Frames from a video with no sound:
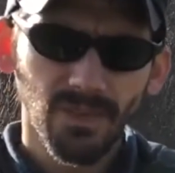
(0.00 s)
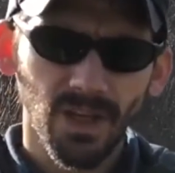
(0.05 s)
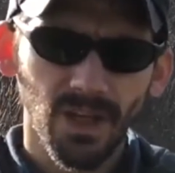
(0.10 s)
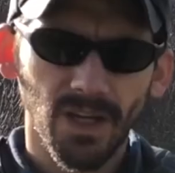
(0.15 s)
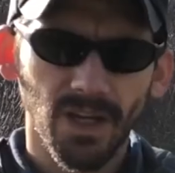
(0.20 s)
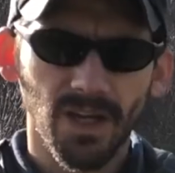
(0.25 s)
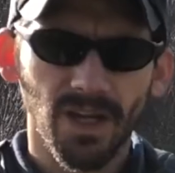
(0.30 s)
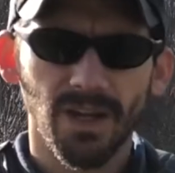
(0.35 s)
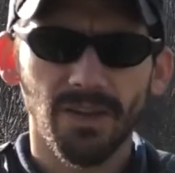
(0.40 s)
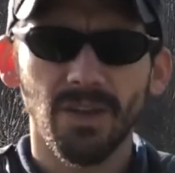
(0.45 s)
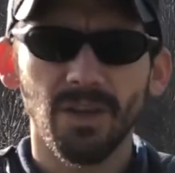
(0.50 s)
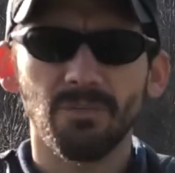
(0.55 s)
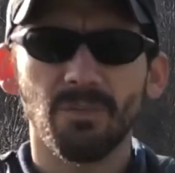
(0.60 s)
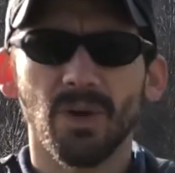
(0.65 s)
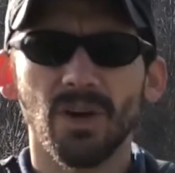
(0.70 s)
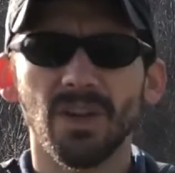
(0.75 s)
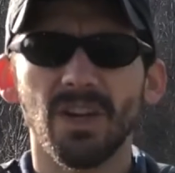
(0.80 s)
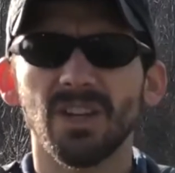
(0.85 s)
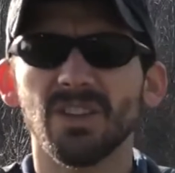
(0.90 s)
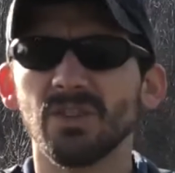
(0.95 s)
I think
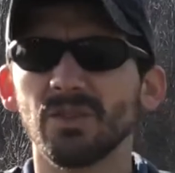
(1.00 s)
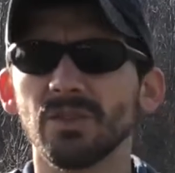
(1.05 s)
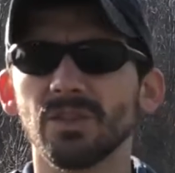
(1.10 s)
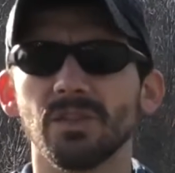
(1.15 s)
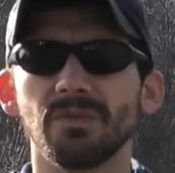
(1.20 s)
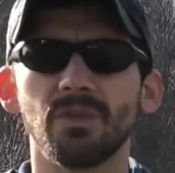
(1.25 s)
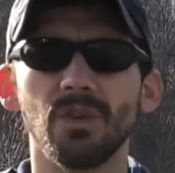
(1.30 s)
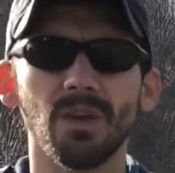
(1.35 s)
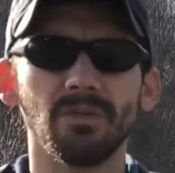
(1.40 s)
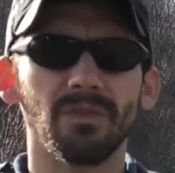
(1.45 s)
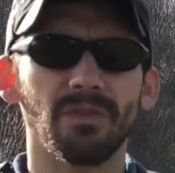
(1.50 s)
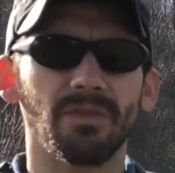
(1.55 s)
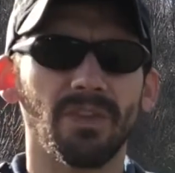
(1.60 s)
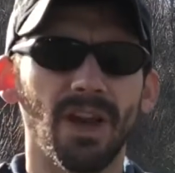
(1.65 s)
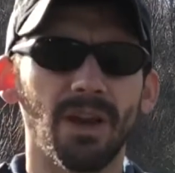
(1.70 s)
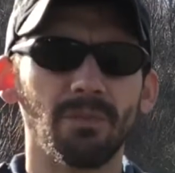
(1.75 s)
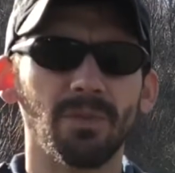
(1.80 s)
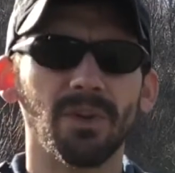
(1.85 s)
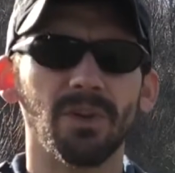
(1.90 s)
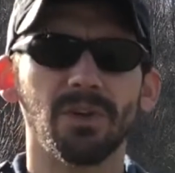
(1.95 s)
part of that too is if you have a
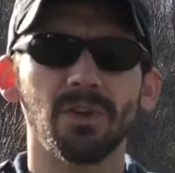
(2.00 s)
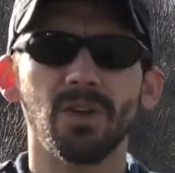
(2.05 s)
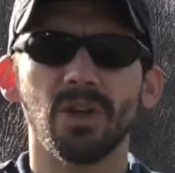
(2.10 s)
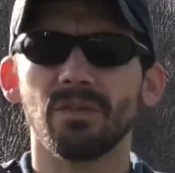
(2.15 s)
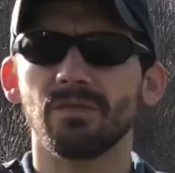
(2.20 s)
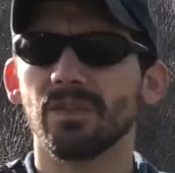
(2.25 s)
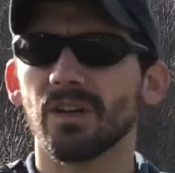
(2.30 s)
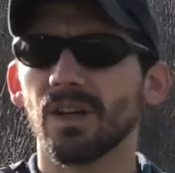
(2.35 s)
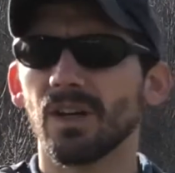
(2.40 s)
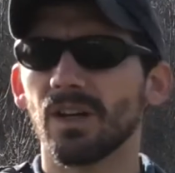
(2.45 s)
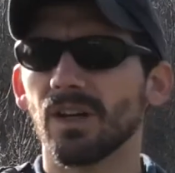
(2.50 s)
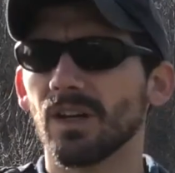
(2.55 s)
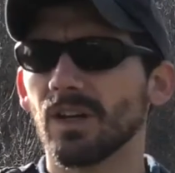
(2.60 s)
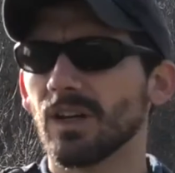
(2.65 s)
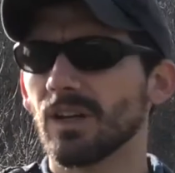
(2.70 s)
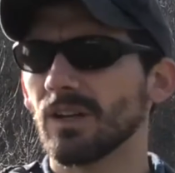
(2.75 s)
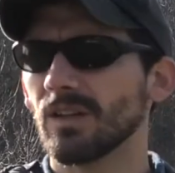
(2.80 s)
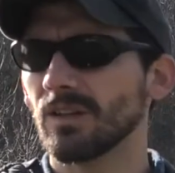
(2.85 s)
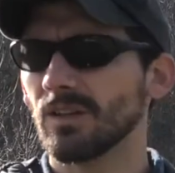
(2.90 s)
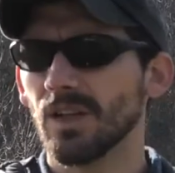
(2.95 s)
family or you have
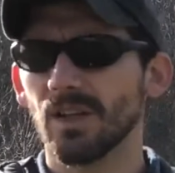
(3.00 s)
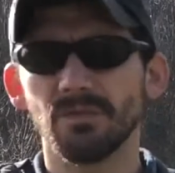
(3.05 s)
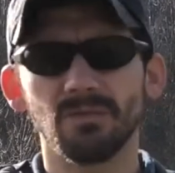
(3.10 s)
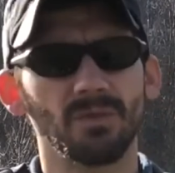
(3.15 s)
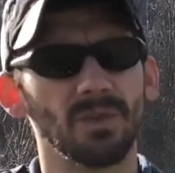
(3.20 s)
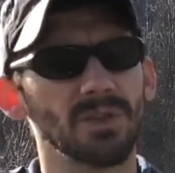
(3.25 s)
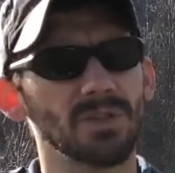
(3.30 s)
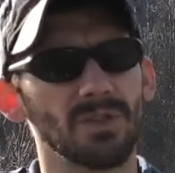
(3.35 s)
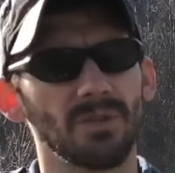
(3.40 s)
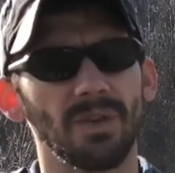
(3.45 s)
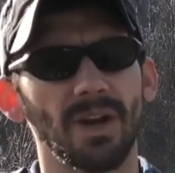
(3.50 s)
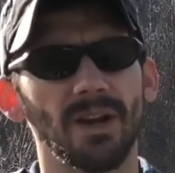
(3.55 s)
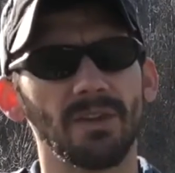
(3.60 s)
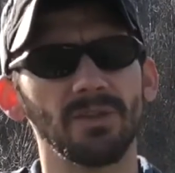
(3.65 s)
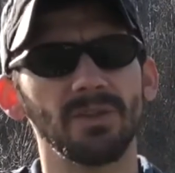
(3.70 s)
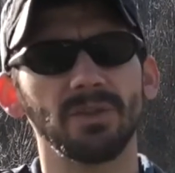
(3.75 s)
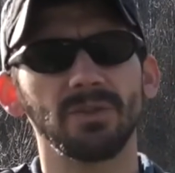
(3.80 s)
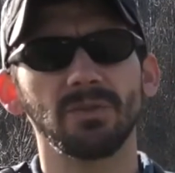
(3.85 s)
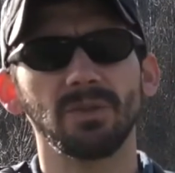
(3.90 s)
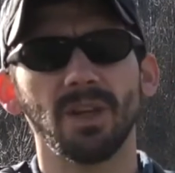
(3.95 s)
loved ones
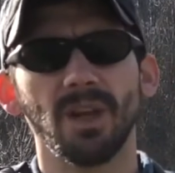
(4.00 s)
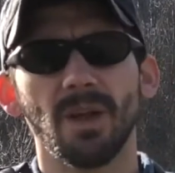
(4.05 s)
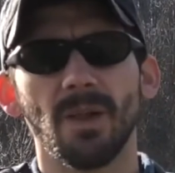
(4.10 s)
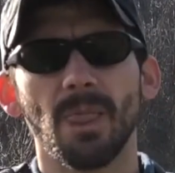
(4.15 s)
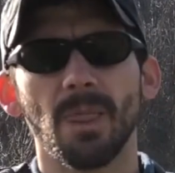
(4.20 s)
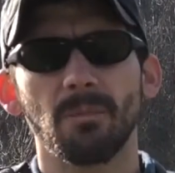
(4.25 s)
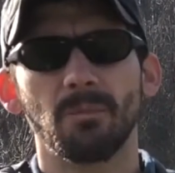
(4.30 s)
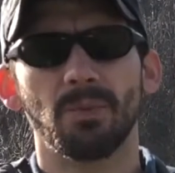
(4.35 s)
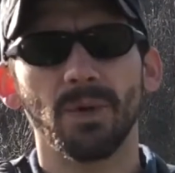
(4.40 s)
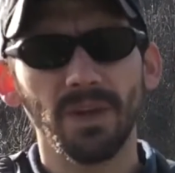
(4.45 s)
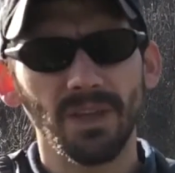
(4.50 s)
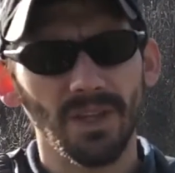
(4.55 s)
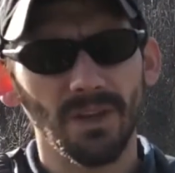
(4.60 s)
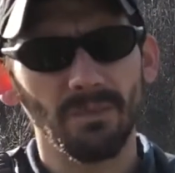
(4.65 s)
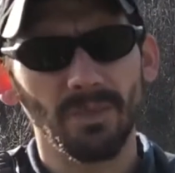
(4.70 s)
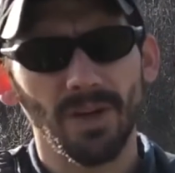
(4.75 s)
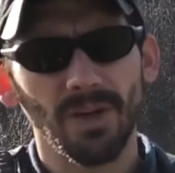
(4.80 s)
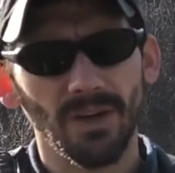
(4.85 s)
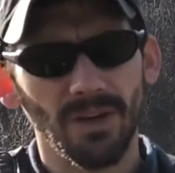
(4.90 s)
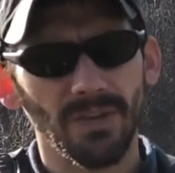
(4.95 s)
around you, bring
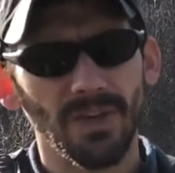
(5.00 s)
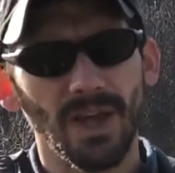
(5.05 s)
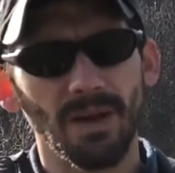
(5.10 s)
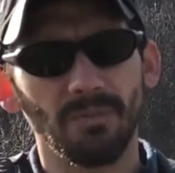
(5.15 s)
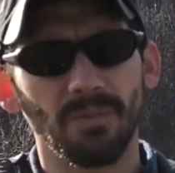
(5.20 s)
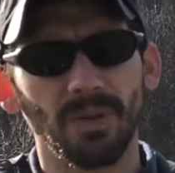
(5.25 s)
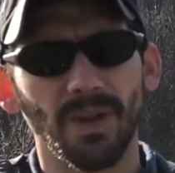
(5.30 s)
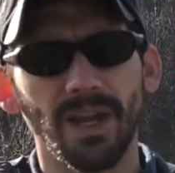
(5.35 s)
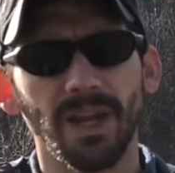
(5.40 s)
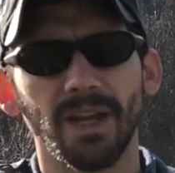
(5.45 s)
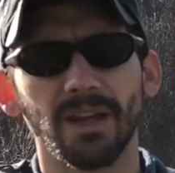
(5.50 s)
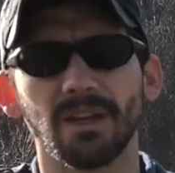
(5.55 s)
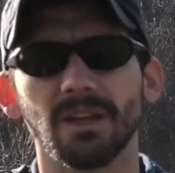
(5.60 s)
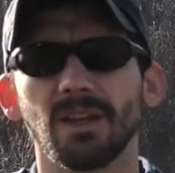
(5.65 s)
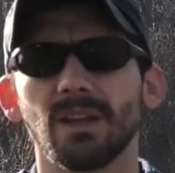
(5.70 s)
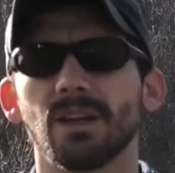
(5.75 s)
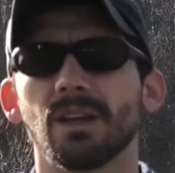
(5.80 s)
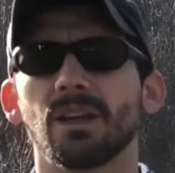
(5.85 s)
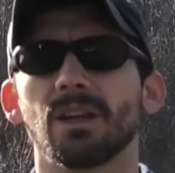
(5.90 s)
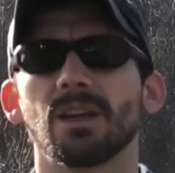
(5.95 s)
them in on that plan,
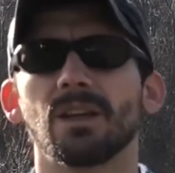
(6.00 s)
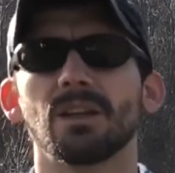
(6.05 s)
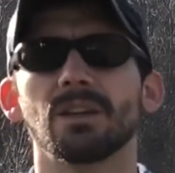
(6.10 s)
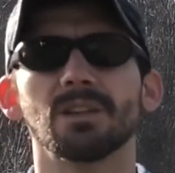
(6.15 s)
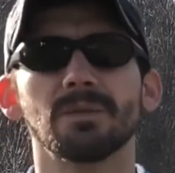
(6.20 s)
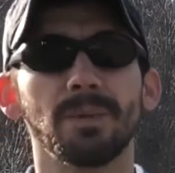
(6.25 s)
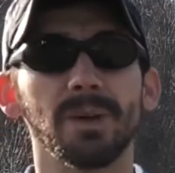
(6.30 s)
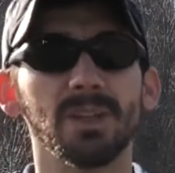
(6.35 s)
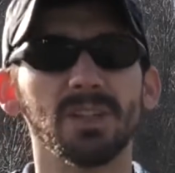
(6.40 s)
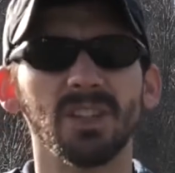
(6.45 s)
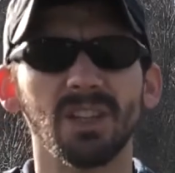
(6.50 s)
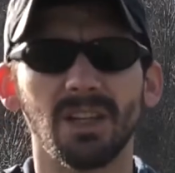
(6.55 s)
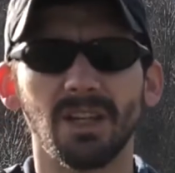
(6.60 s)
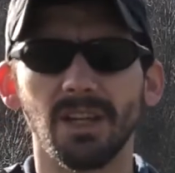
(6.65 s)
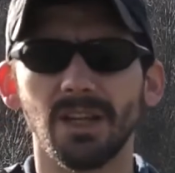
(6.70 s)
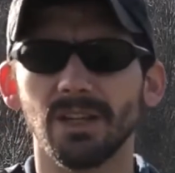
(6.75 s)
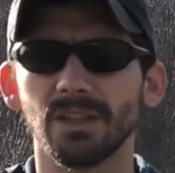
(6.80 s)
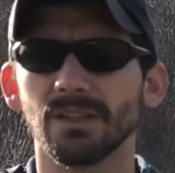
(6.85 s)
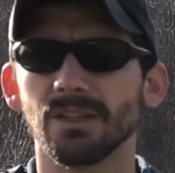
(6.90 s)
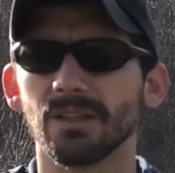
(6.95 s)
especially
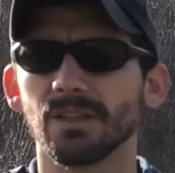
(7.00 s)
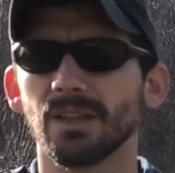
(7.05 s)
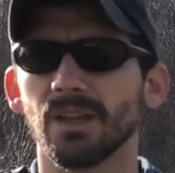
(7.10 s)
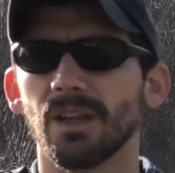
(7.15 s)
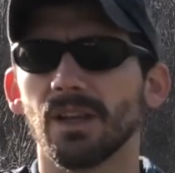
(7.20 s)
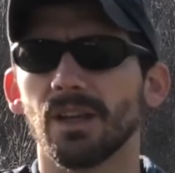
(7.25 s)
kids.